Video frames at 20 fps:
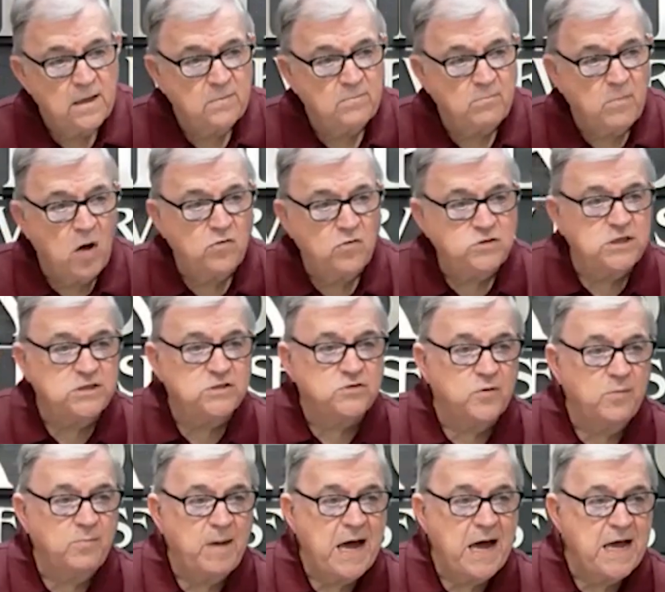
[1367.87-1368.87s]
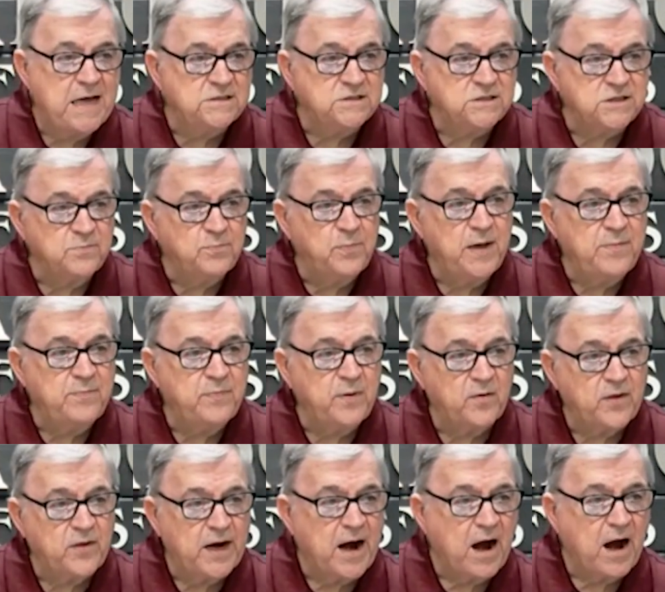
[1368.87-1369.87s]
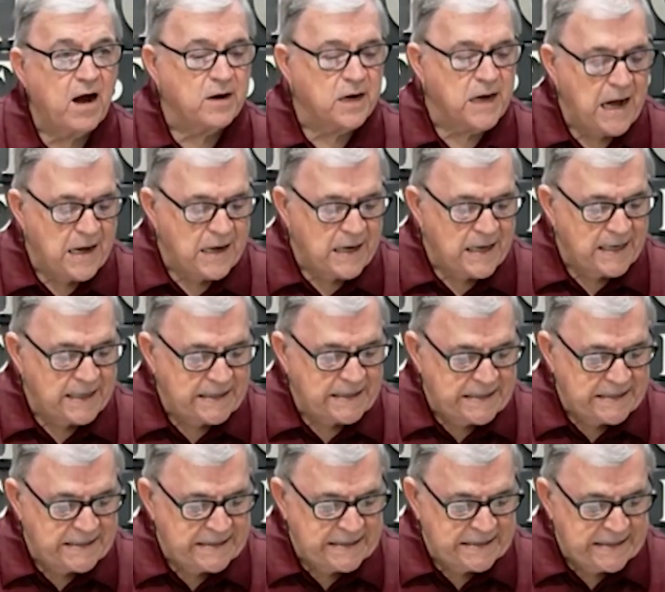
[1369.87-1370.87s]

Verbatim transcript: Moses reminds the people that our God